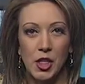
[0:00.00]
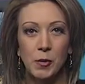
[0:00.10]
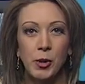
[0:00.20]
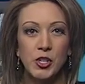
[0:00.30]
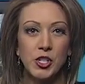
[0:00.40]

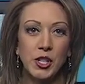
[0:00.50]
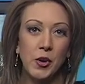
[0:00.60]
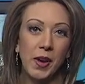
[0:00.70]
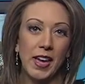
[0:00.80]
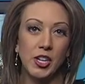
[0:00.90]
The bridge is
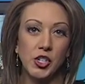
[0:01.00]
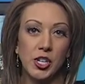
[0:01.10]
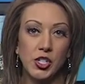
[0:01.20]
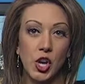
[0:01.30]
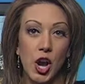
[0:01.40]
located
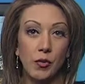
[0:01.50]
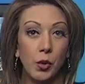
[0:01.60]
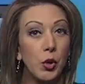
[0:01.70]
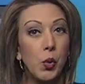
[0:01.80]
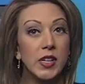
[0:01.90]
just off
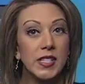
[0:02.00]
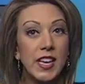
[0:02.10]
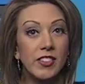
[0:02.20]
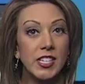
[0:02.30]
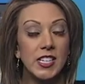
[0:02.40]
Route
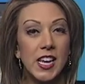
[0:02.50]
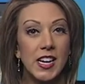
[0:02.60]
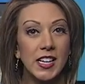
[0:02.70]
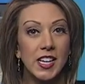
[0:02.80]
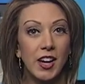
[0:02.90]

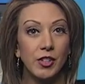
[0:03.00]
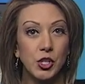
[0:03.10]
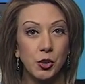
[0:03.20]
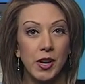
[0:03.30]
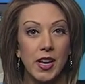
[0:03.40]
117 in
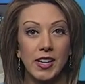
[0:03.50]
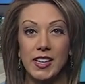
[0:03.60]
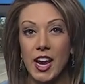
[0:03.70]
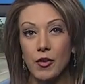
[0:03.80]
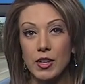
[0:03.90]
Coventry
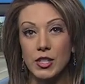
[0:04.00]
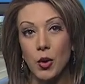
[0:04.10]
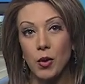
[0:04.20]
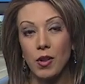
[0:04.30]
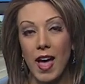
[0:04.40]
and carries
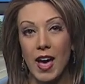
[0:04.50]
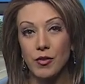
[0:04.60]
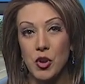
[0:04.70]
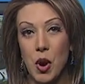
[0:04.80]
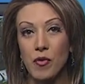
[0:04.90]
Laurel
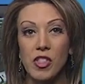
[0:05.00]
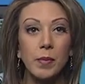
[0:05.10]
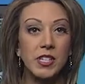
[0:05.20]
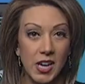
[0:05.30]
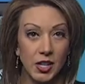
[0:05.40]
Avenue over the
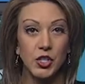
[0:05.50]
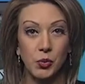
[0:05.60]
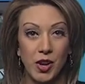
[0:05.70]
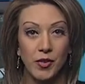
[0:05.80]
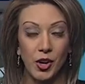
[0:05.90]
Pawtuxet
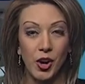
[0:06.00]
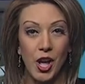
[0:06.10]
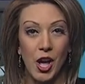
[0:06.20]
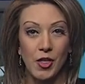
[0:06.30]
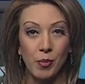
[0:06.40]
River.
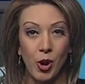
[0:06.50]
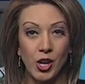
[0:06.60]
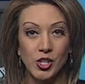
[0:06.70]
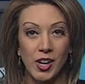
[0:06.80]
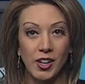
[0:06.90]
The
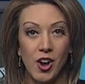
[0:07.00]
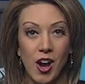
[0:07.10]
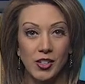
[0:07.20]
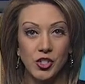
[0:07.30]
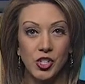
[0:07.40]
project
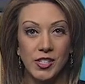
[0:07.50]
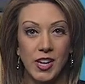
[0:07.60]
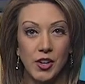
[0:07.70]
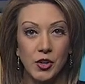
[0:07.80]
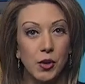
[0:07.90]
costs just
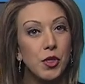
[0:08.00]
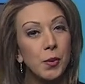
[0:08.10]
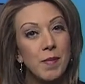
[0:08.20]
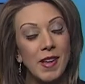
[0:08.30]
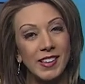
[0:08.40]
under
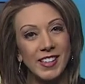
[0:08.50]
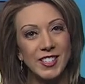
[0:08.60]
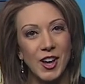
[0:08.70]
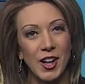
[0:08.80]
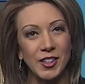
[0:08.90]
$3 million.
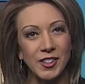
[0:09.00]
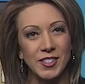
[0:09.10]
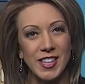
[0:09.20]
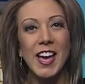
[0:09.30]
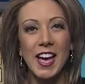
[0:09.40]

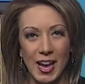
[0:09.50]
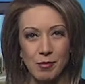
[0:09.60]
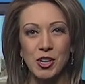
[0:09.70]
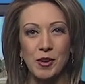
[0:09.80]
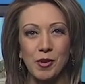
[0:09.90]

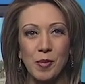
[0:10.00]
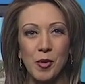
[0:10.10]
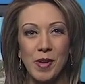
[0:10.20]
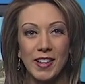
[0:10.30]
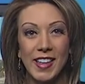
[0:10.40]
I'm Jennifer
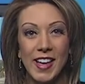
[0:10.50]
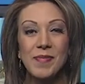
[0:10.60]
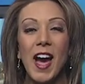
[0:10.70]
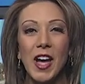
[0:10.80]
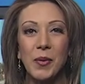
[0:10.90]
Mobilia,
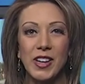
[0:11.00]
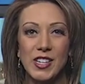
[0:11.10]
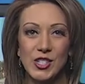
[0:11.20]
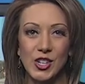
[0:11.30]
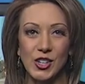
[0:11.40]

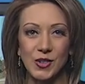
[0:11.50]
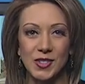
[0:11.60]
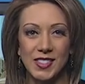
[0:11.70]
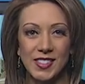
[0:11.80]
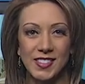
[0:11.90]
Eyewitness
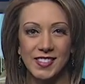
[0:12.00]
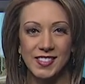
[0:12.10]
News.